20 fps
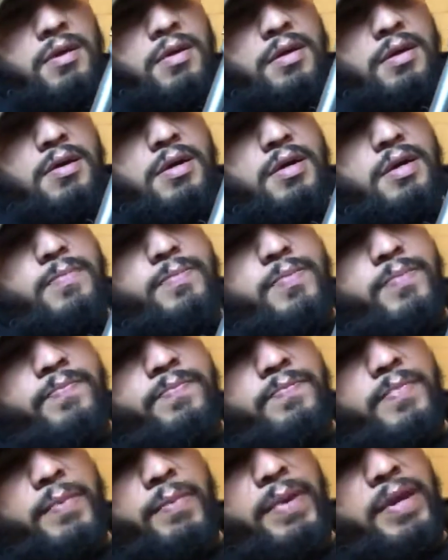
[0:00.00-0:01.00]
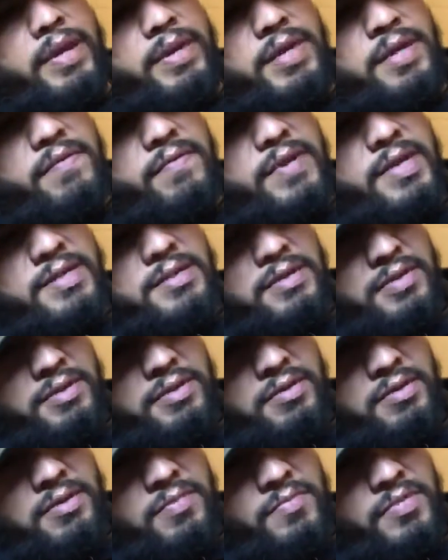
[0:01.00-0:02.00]
Um, I'm not gonna give you guys a
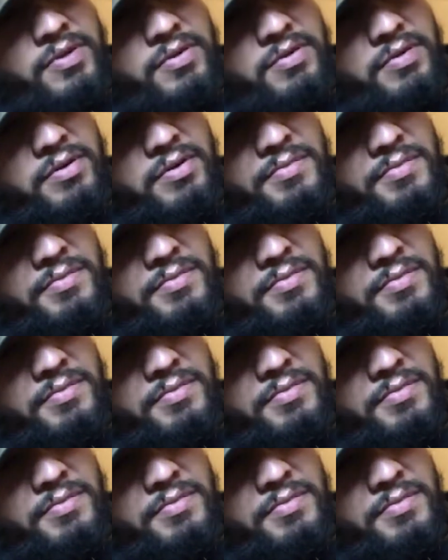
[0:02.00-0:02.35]
serial number.